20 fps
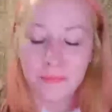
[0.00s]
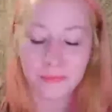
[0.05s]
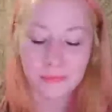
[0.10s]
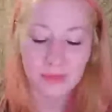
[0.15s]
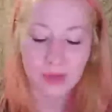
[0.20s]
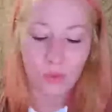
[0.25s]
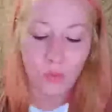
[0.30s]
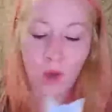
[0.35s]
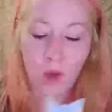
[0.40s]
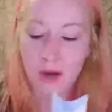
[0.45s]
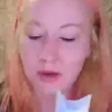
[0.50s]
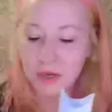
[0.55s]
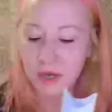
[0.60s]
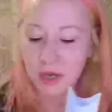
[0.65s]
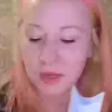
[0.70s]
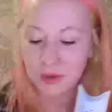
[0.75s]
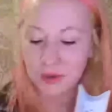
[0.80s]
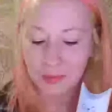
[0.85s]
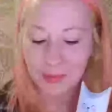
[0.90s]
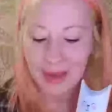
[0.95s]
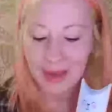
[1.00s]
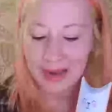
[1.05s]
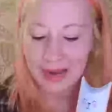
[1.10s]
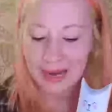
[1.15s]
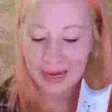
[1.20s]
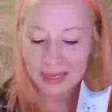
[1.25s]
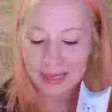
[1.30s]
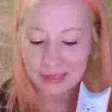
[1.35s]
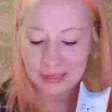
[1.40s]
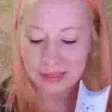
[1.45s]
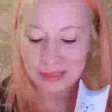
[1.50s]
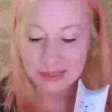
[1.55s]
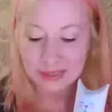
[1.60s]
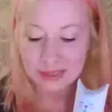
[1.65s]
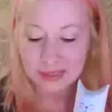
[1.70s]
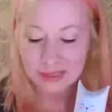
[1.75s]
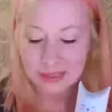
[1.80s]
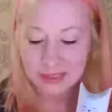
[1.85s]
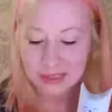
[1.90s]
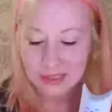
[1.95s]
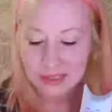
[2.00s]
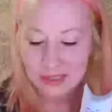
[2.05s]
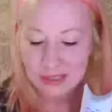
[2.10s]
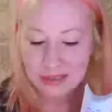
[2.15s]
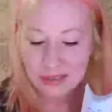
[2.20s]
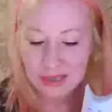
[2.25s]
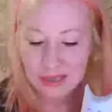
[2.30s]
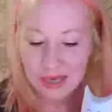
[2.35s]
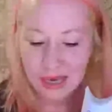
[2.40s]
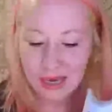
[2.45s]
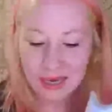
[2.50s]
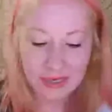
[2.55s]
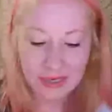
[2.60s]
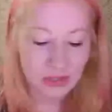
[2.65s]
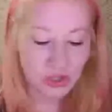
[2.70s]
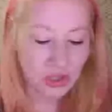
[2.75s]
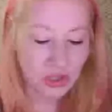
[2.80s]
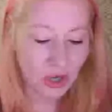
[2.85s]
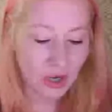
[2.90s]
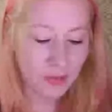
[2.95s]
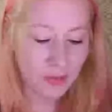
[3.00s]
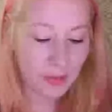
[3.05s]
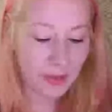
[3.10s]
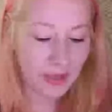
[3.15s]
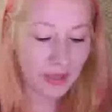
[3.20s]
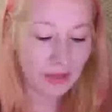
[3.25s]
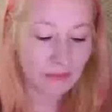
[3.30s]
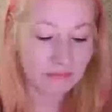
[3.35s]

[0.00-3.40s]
watercolor paint, and Sharpie.